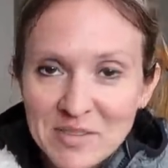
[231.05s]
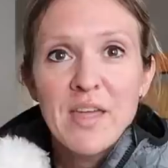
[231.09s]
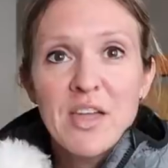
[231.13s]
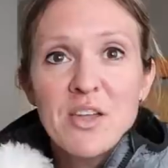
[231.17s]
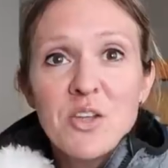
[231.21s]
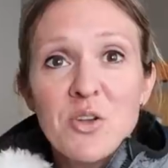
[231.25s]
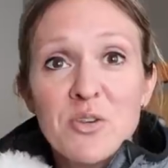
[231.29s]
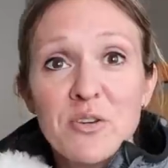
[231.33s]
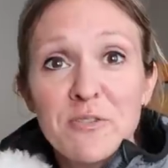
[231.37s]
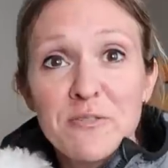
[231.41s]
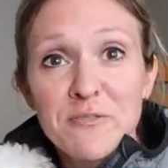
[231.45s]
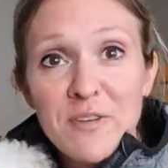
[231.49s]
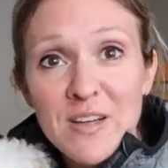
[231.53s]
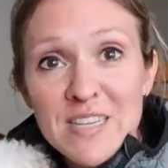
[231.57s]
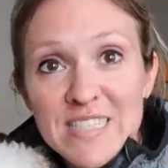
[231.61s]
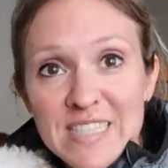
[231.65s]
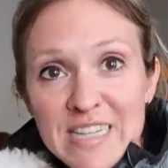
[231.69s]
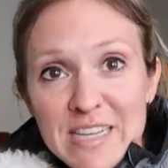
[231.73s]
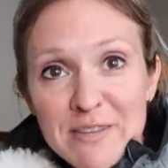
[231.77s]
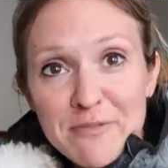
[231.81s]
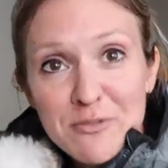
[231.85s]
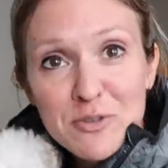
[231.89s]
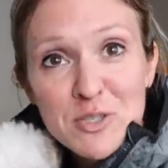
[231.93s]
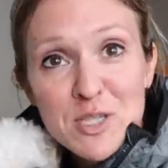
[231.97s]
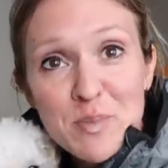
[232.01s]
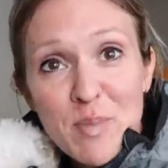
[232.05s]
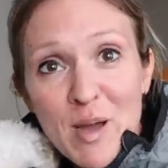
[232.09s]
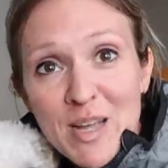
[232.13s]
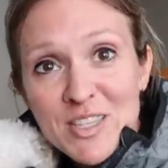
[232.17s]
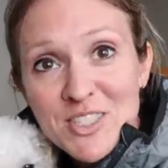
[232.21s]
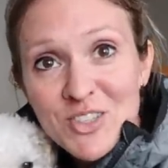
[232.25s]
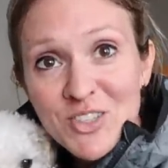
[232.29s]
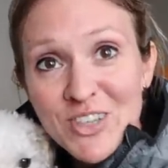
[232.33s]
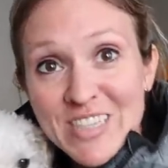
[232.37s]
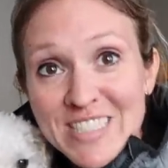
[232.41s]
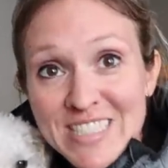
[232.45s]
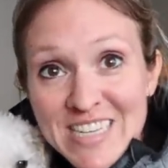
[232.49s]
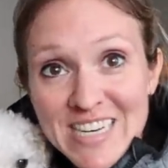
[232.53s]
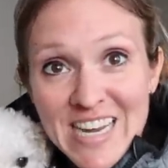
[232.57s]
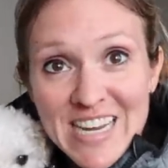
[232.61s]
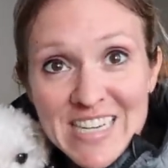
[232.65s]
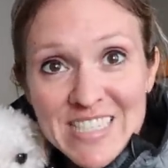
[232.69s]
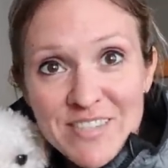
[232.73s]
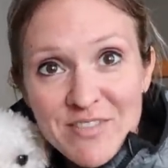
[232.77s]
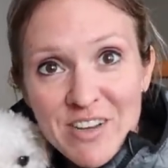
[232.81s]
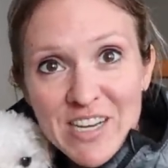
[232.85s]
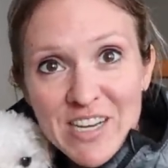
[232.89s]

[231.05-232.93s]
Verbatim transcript: Thank you to Fuzzy for sponsoring today's